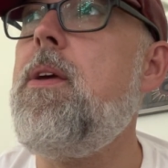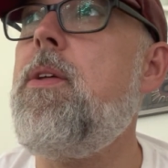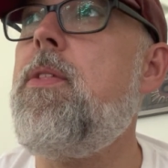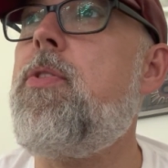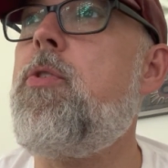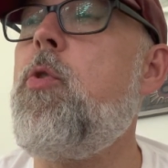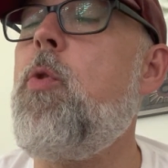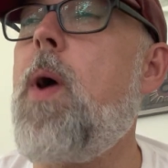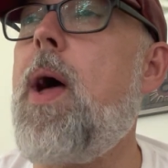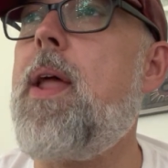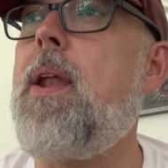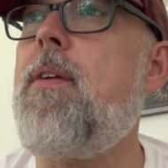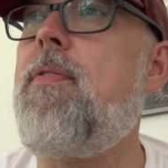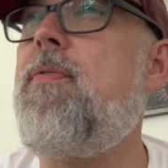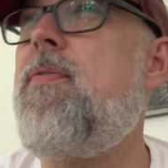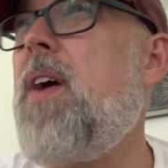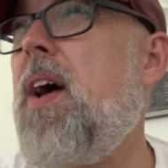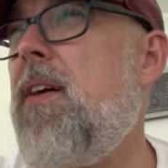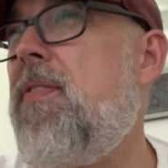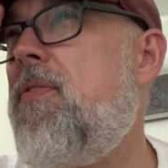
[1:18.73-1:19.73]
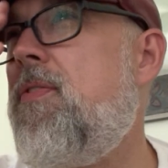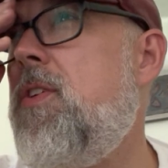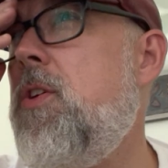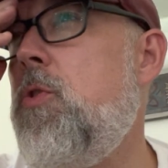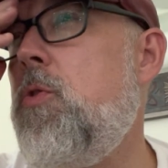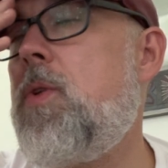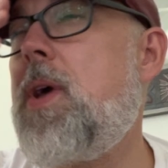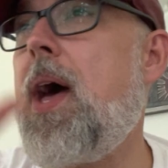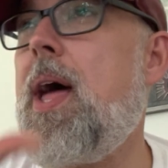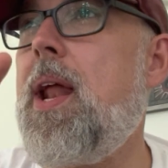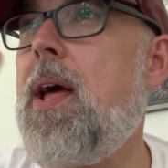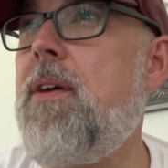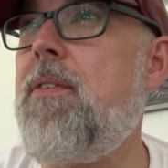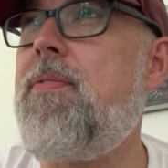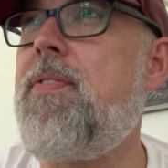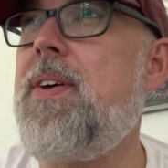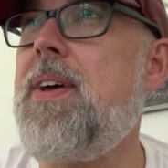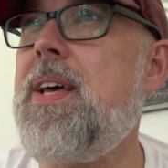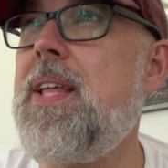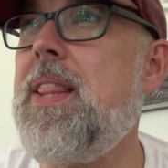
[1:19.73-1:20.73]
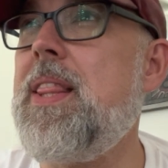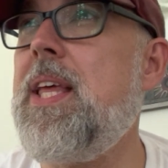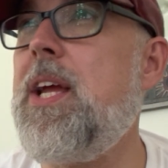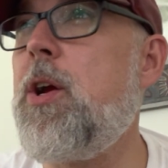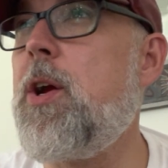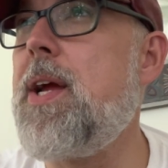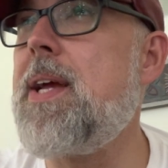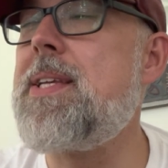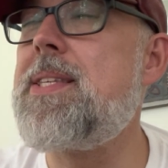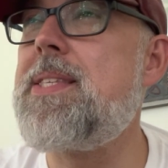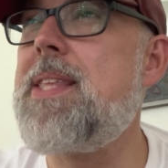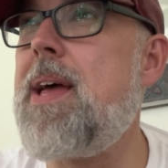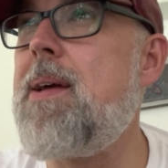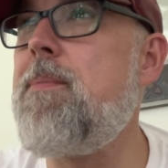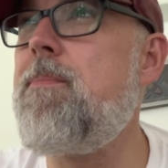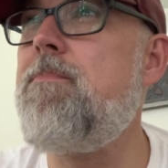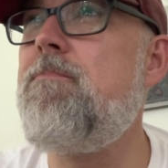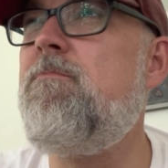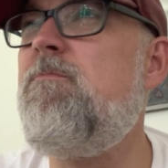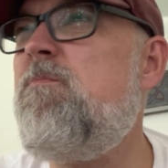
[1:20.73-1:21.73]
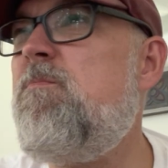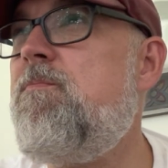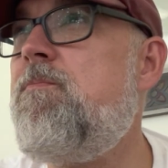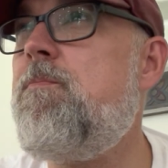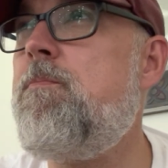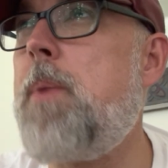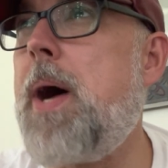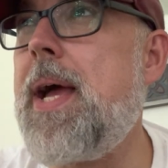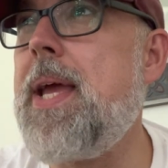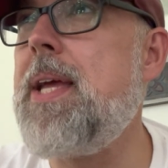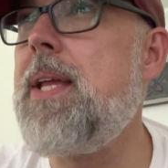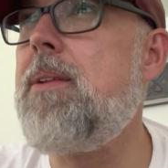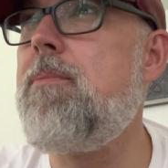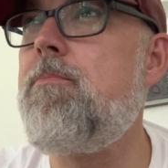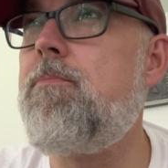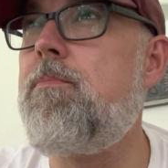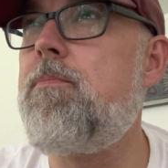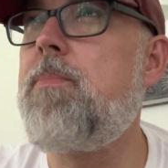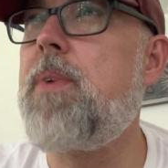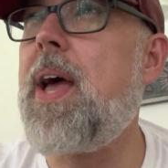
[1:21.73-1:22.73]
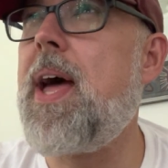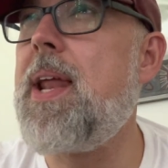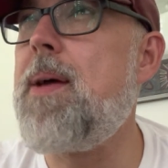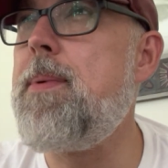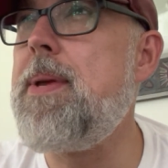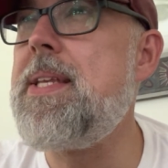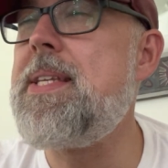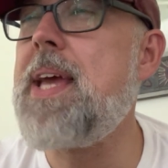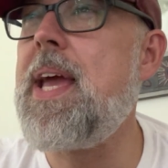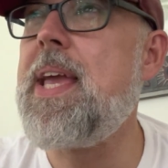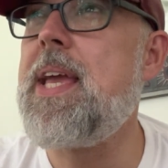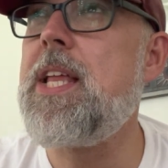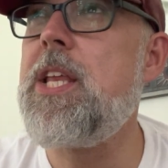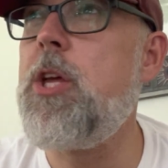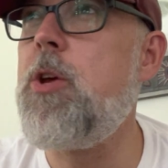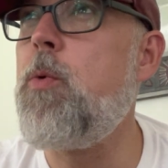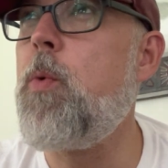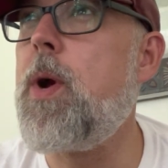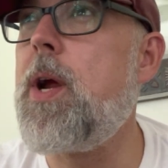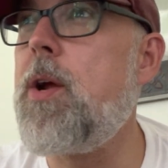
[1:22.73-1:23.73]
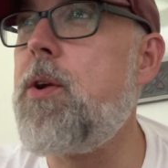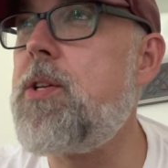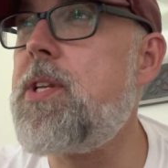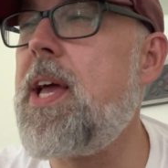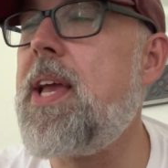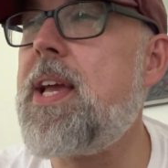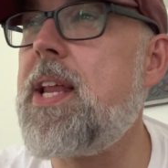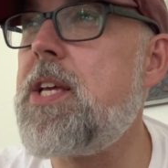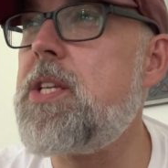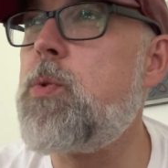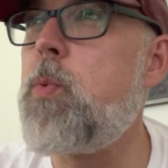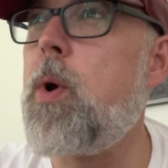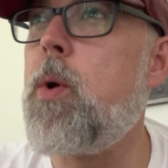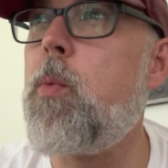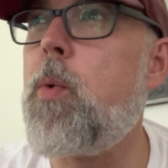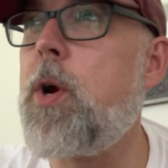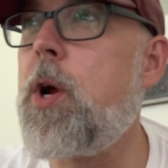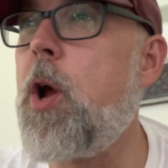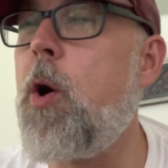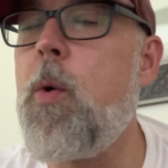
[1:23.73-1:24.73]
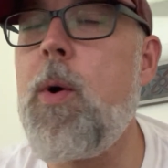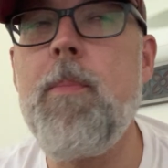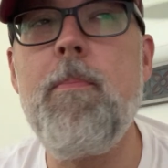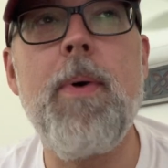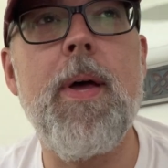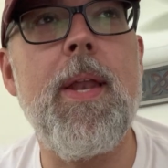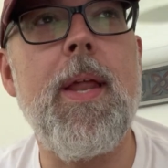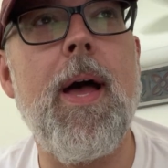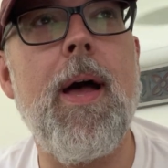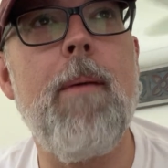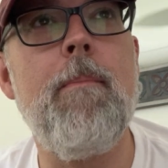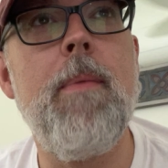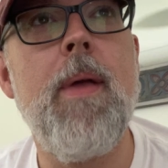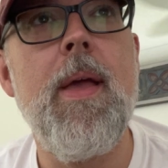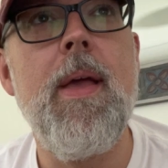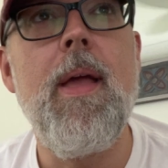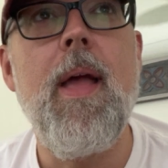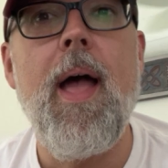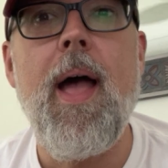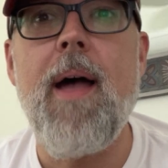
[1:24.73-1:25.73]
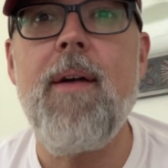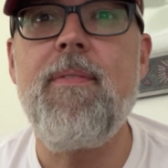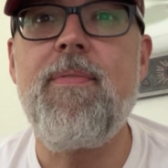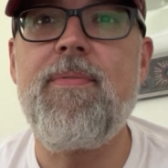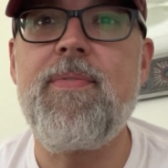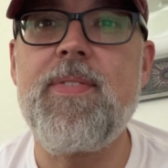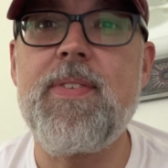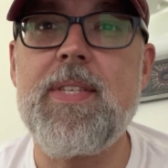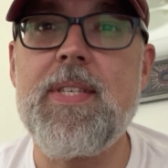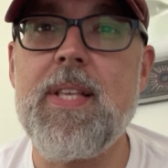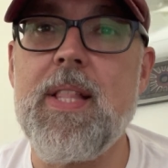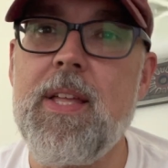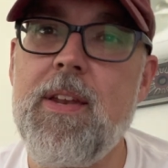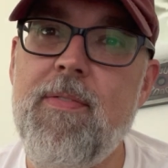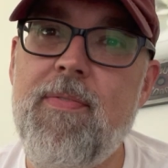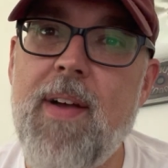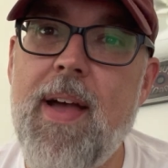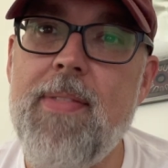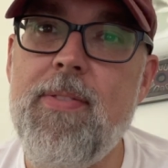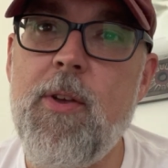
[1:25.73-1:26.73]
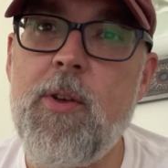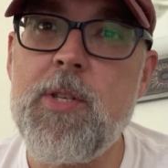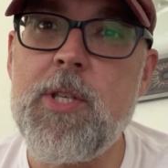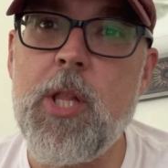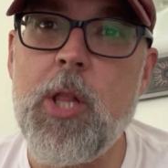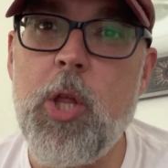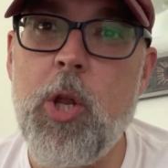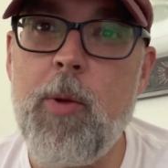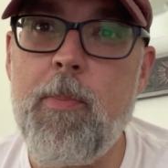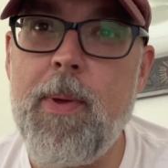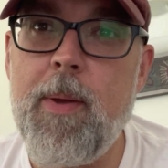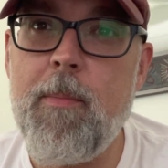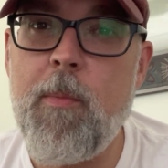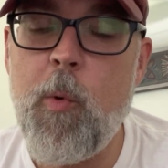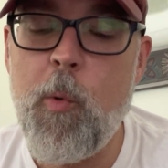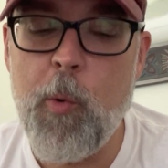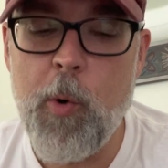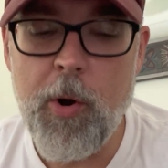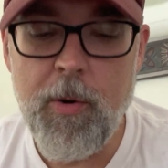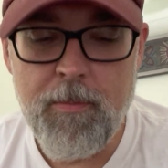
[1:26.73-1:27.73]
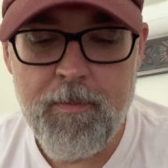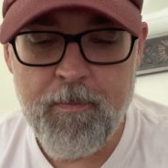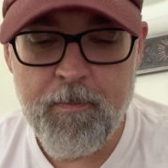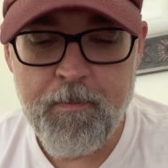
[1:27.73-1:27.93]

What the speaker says: threw out a few kind of lyrics that might kind of be taking us where we're going, but I've solidified those a little bit more.